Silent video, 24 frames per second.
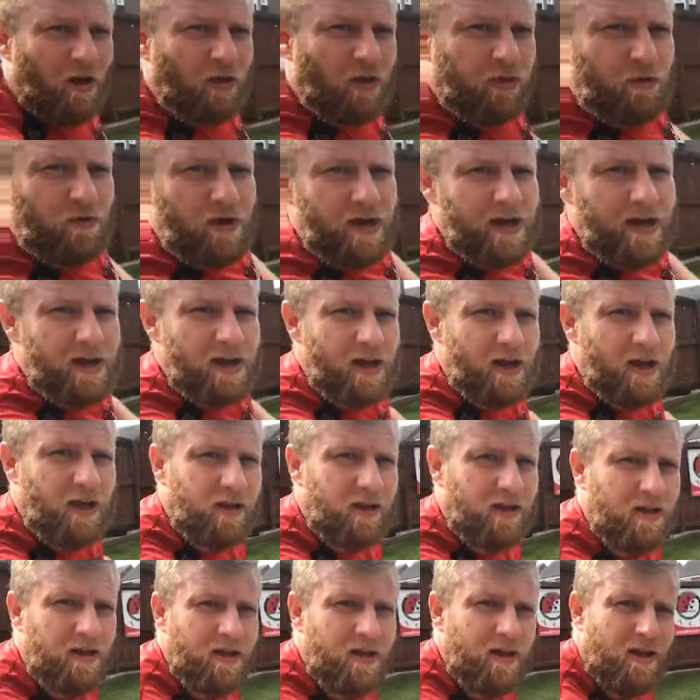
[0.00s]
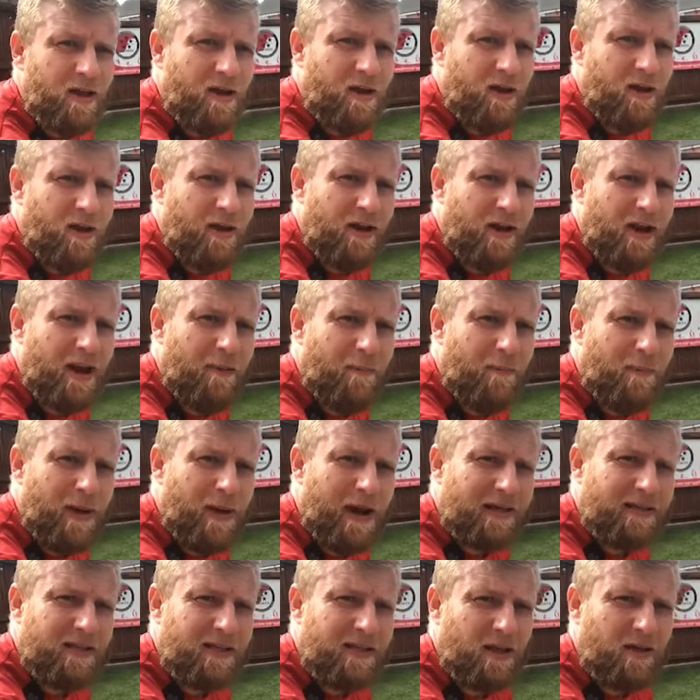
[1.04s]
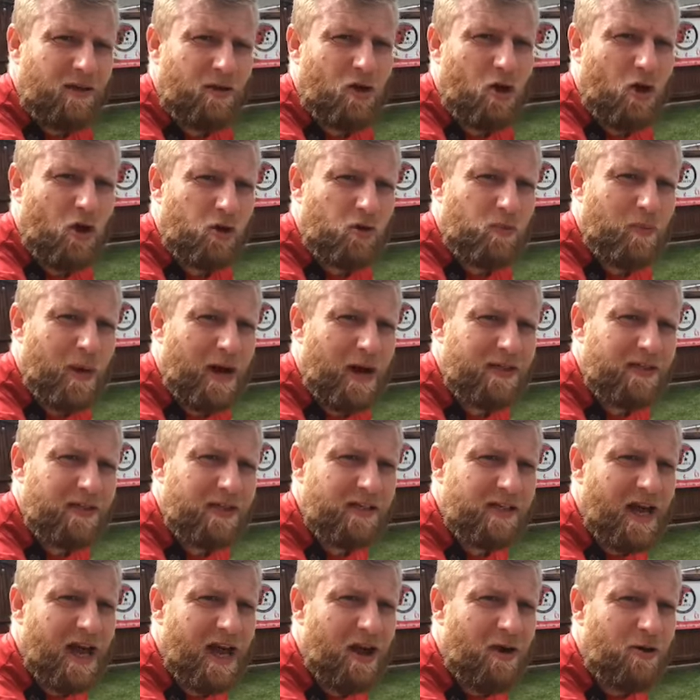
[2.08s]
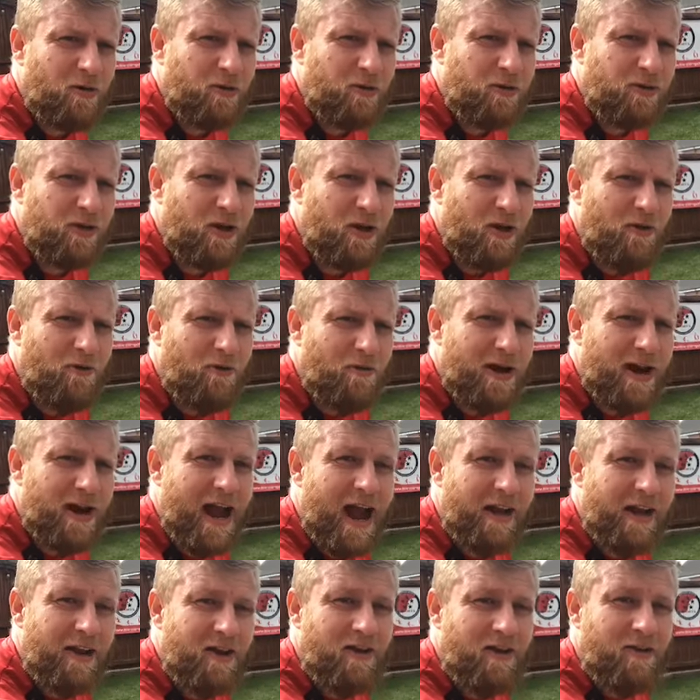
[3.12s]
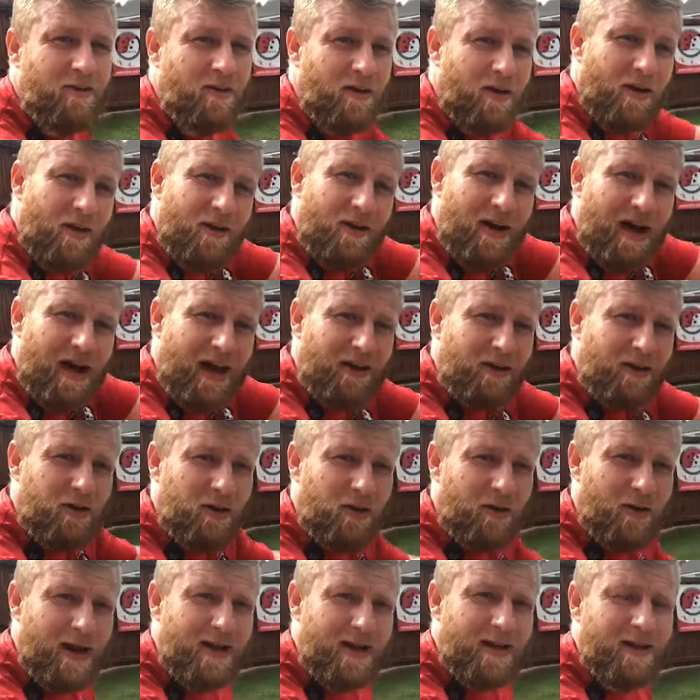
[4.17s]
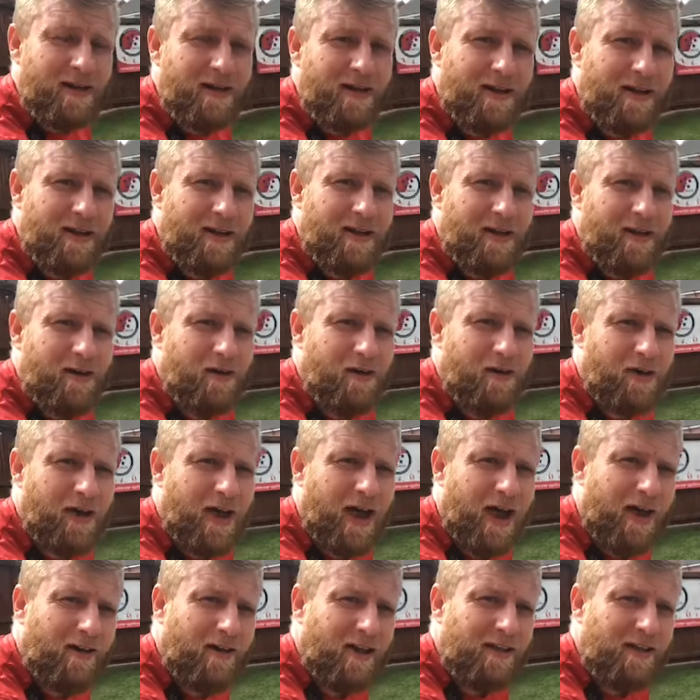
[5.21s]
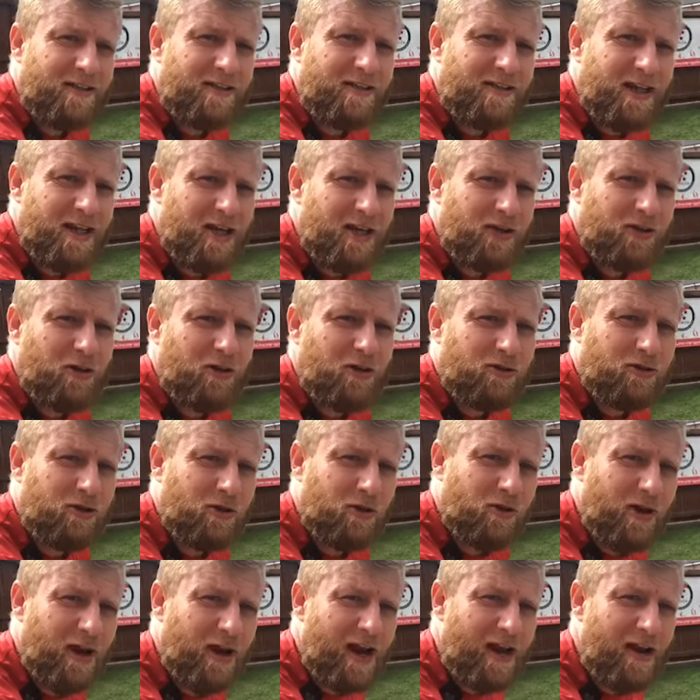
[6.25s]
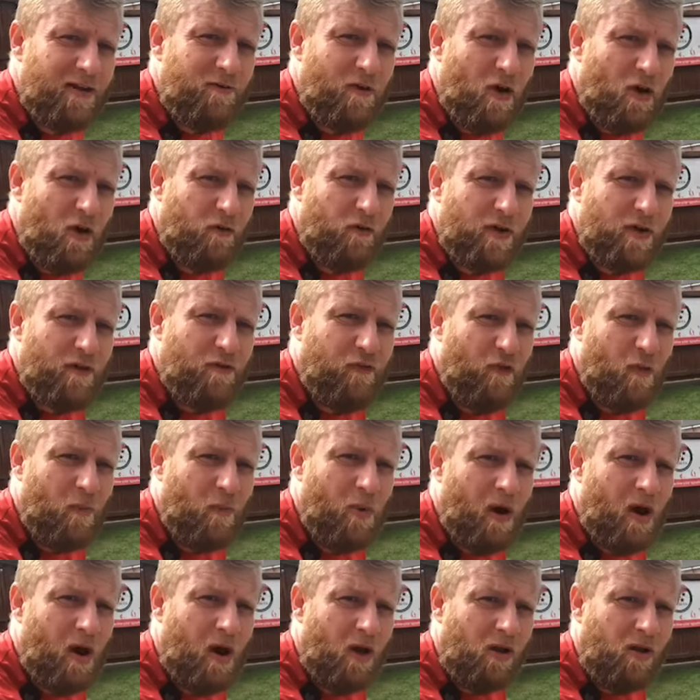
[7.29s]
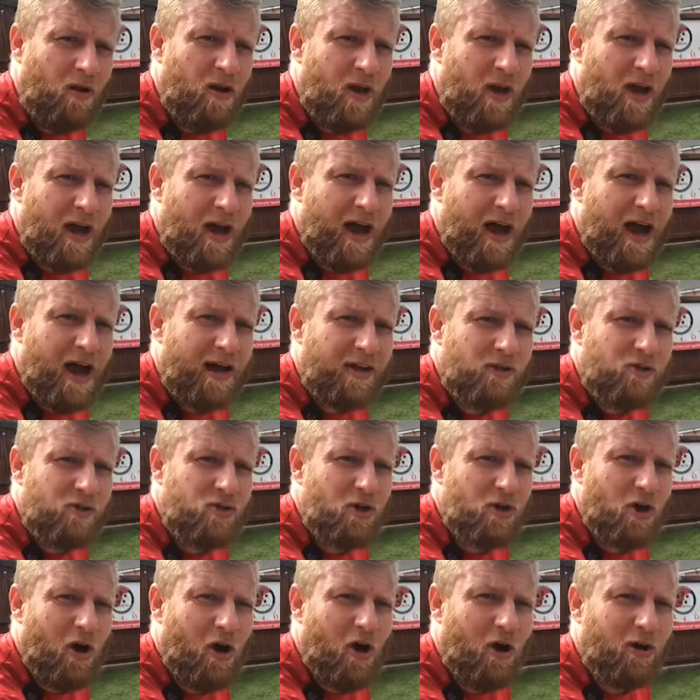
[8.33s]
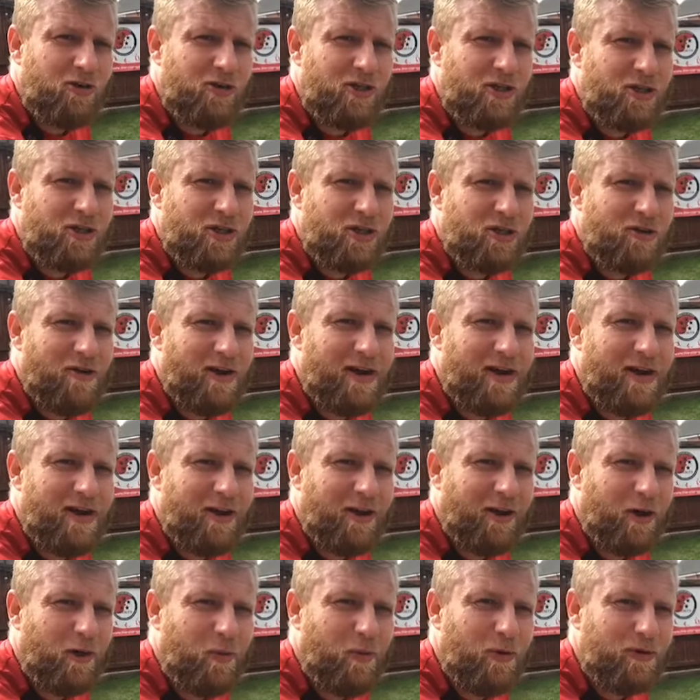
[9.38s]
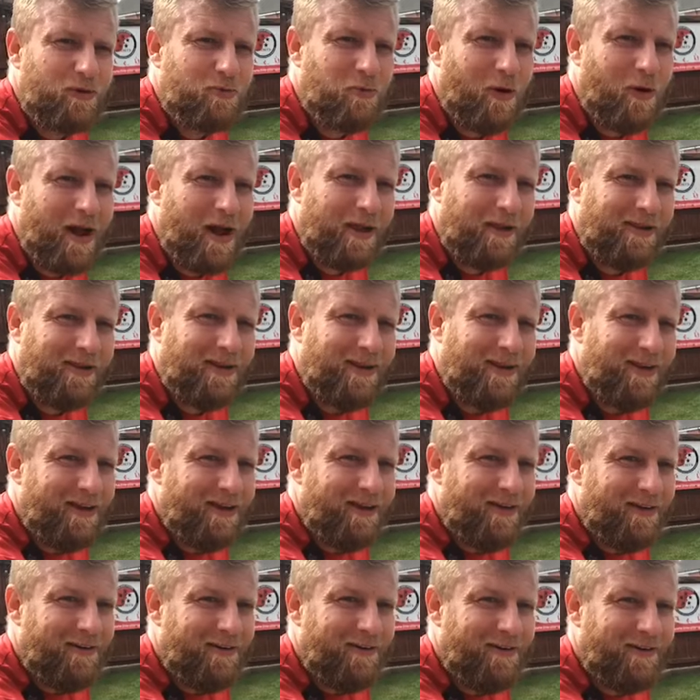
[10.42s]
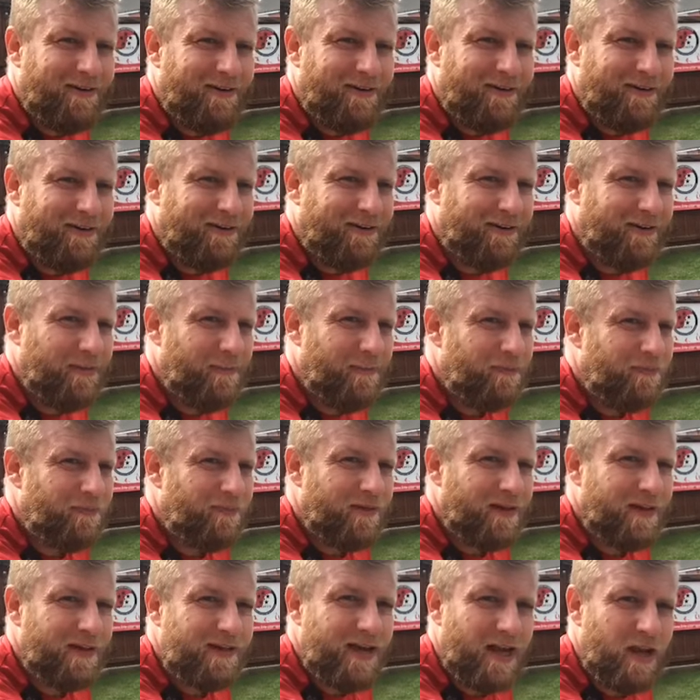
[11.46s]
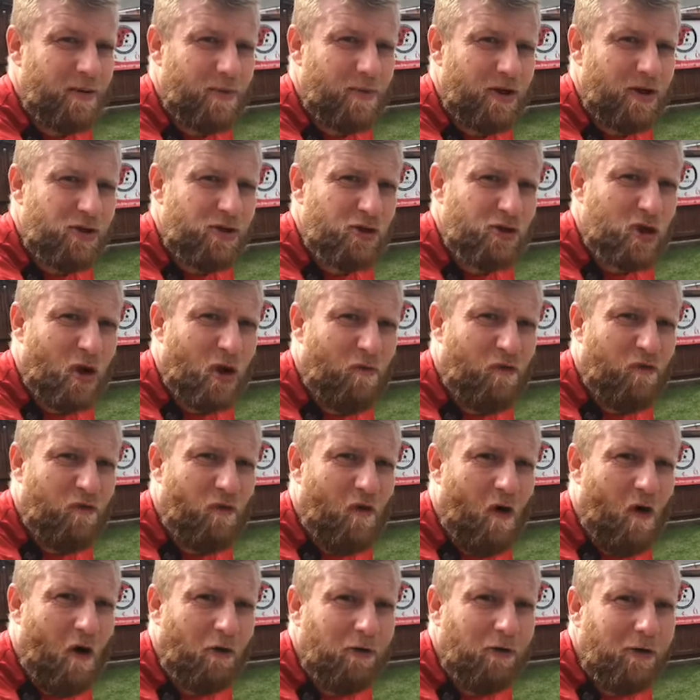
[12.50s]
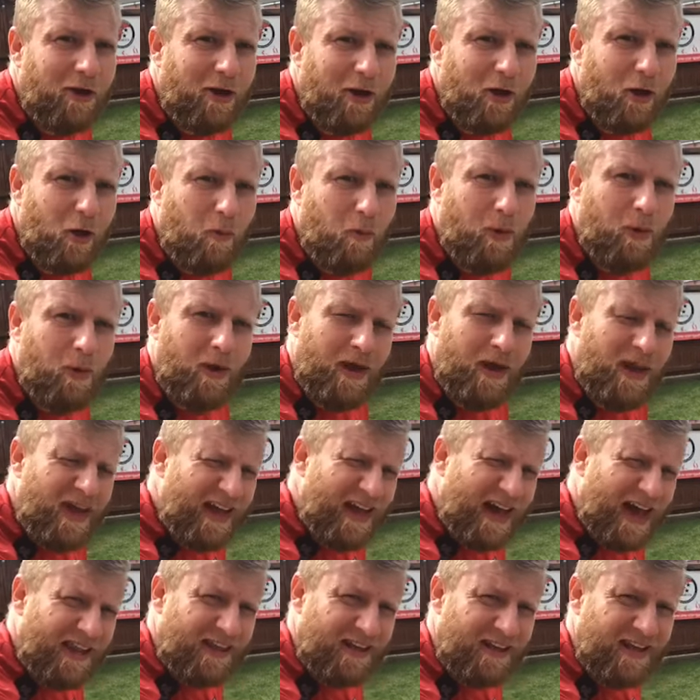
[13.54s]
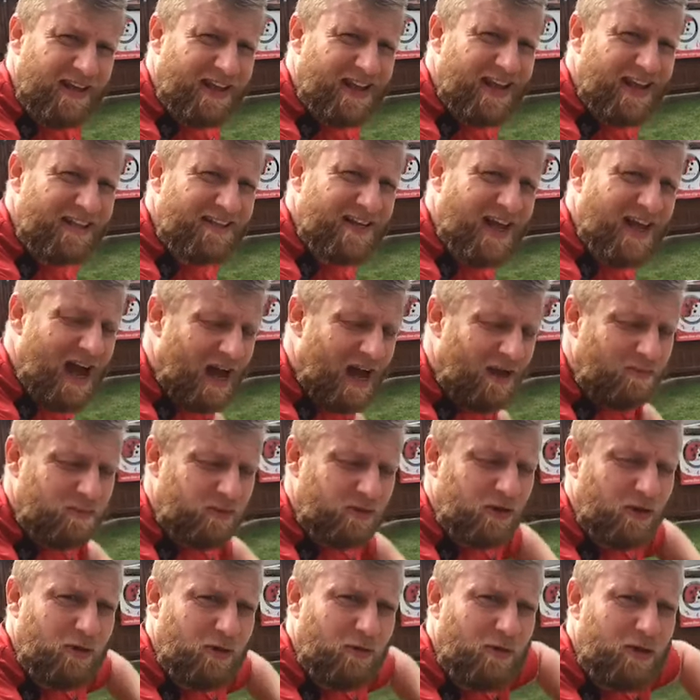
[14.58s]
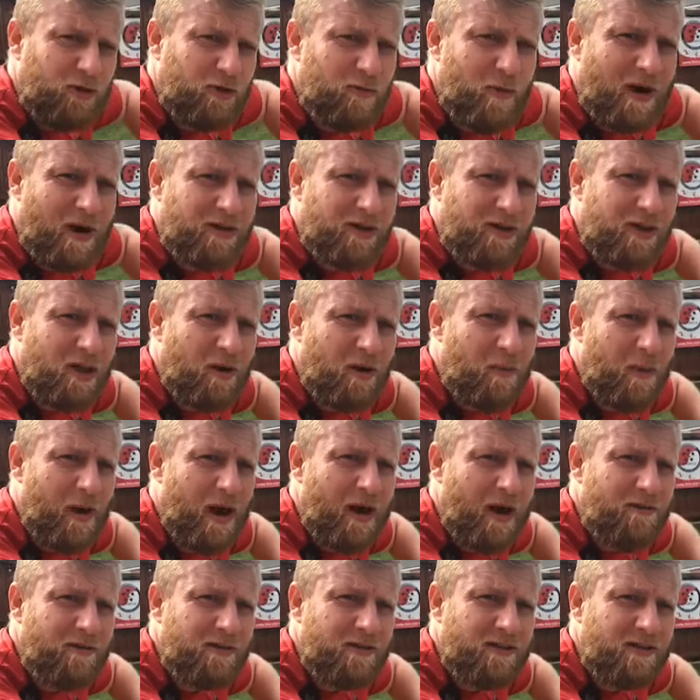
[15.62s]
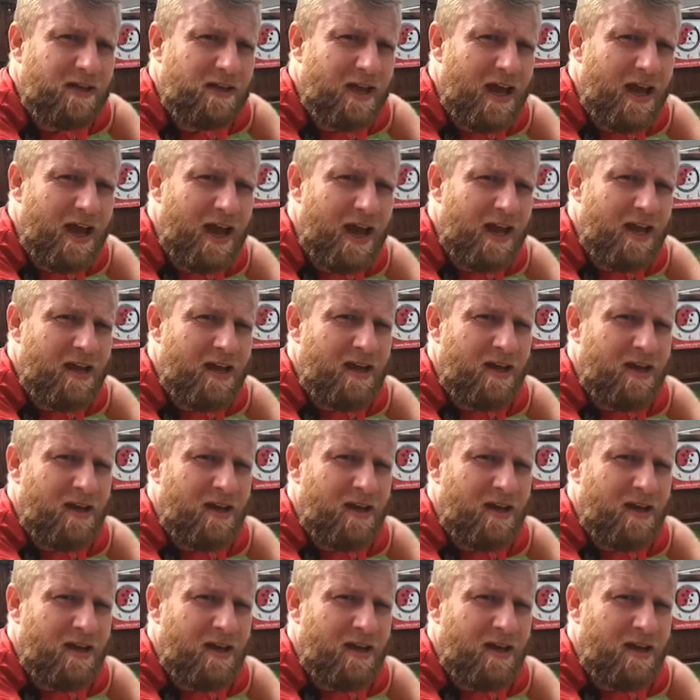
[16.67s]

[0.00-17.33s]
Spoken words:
Or 3-0. In Baz, in Coach Baz's house. Rhiannon, how you doing? Okay, glad to see you still getting involved with your football. And George is 3-0 up as well. Oh, has anybody just gone 4-0 up? I think the kids are absolutely smashing the parents today.